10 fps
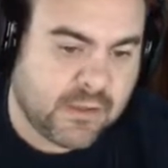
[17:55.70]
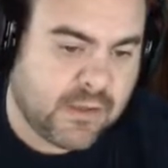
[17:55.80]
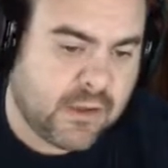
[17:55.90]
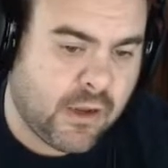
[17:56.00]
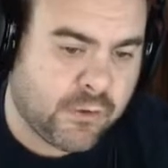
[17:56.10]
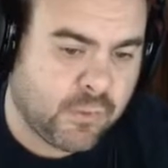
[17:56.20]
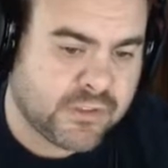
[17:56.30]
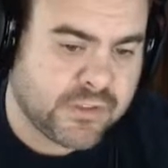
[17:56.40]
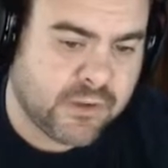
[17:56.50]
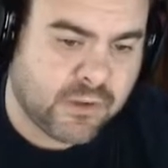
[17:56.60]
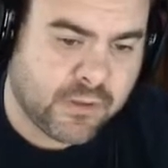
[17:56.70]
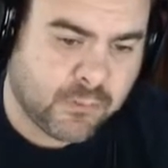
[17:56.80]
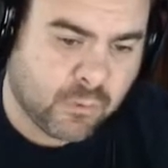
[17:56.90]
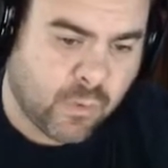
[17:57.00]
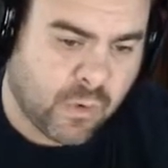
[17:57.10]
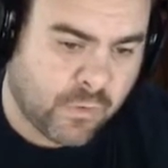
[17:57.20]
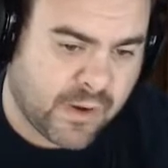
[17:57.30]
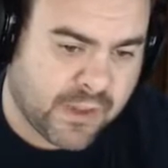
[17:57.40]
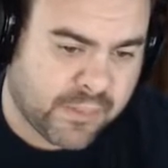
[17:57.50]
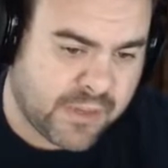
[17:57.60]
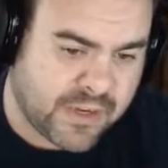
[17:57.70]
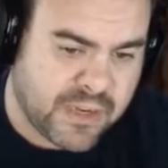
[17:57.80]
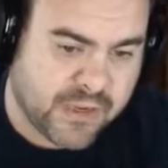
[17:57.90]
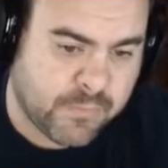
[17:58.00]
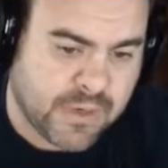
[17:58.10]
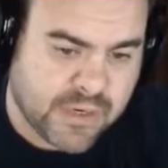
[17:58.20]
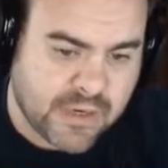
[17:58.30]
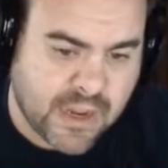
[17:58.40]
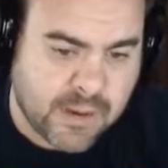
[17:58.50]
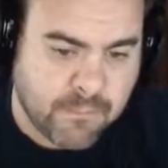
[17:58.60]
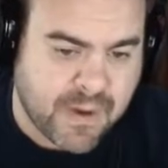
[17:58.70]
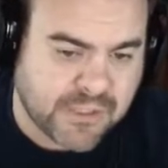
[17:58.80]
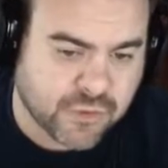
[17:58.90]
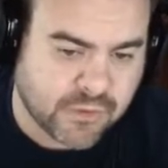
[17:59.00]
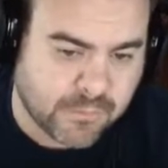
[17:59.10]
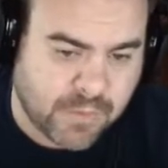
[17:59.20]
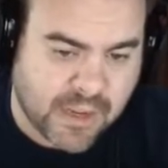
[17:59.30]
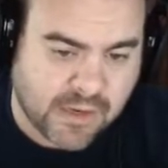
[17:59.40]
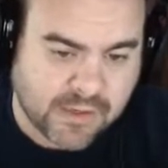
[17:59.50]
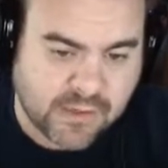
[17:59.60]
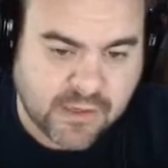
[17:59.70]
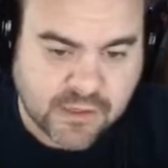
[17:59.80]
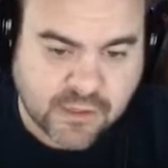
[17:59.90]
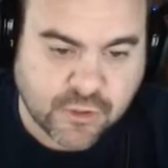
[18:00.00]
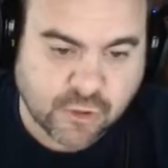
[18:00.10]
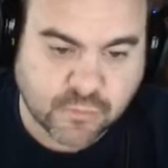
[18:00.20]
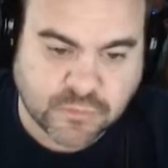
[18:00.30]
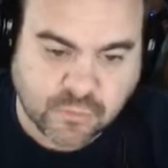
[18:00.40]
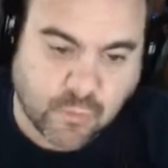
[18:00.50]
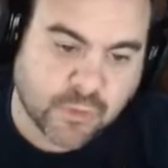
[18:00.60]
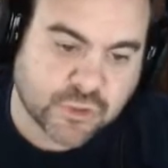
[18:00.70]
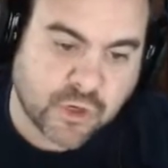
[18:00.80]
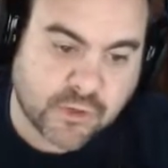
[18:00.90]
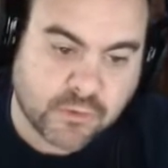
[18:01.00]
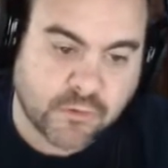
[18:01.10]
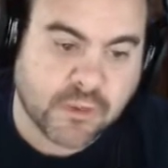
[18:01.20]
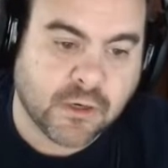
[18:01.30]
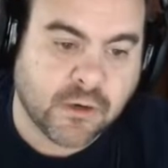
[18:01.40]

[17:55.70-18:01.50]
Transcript: Underwood said on him, quote, I think he can be a major impact in terms of what we're trying to do here.